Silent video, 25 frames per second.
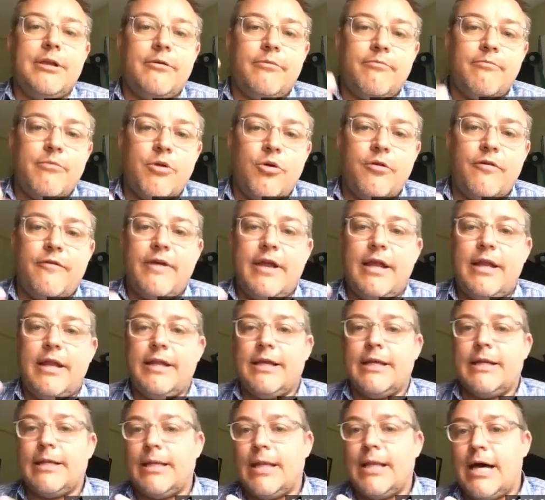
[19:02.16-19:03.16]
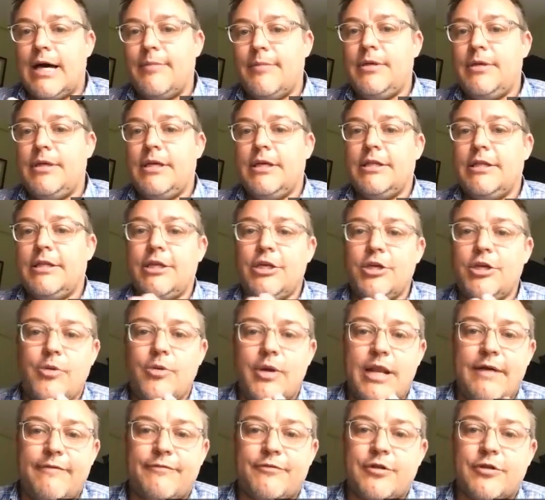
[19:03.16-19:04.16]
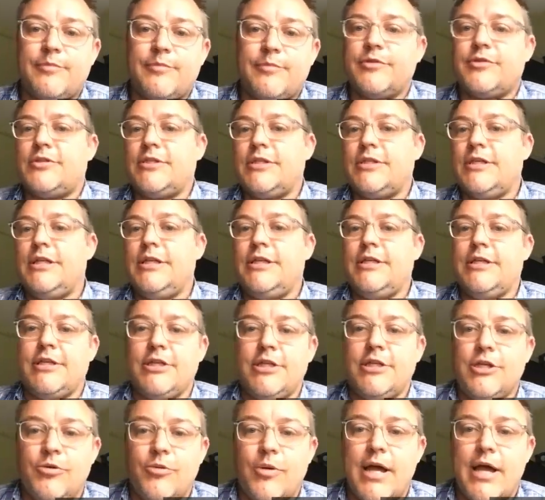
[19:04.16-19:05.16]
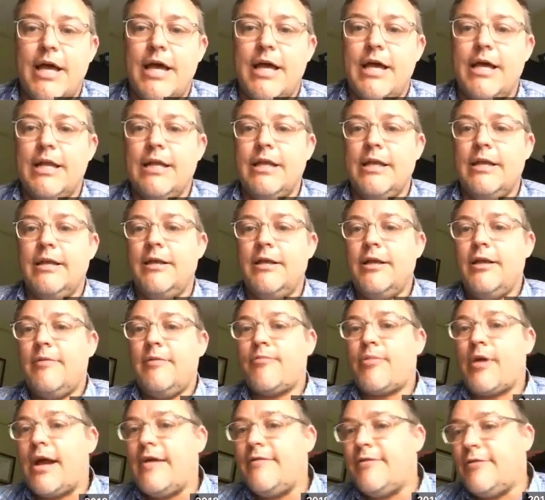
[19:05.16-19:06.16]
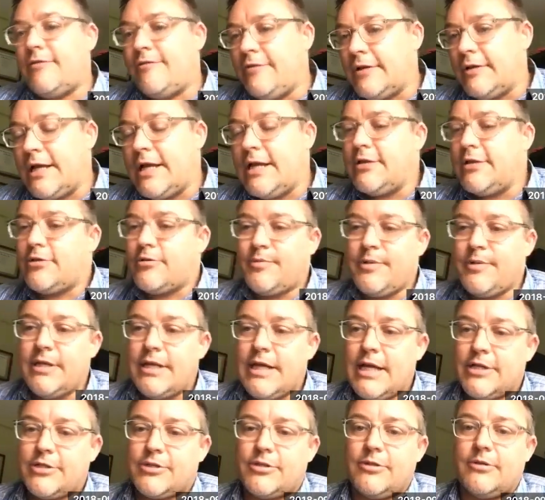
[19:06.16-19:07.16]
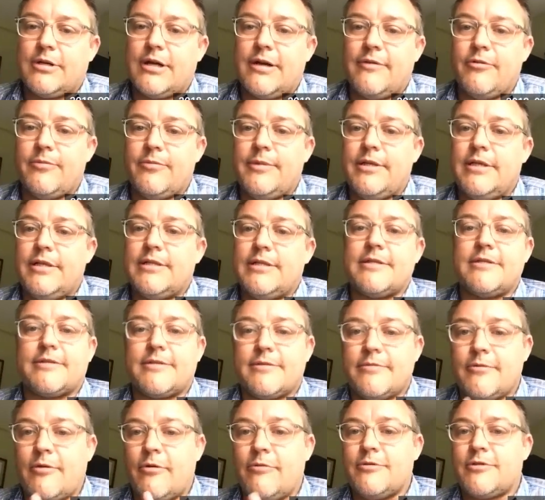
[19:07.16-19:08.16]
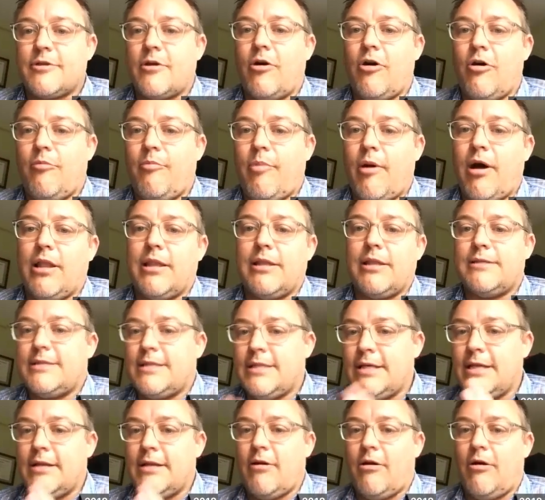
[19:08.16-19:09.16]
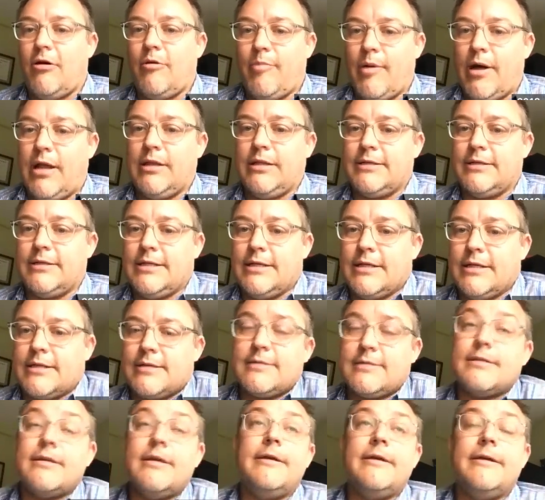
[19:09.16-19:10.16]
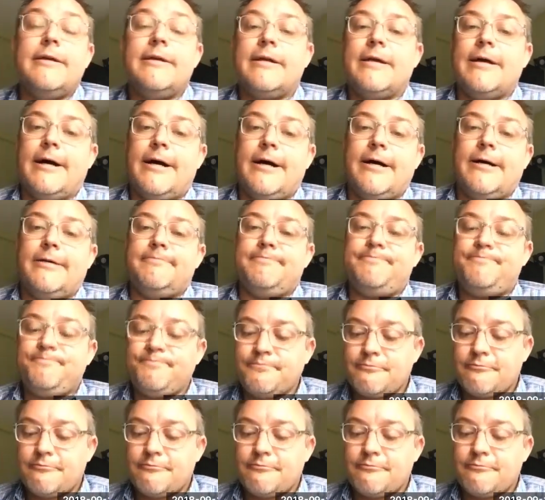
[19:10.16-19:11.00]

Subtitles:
motivating and lobbying the UNFCCC, the UN, private philanthropy, national governments. It was all policy and all politics. And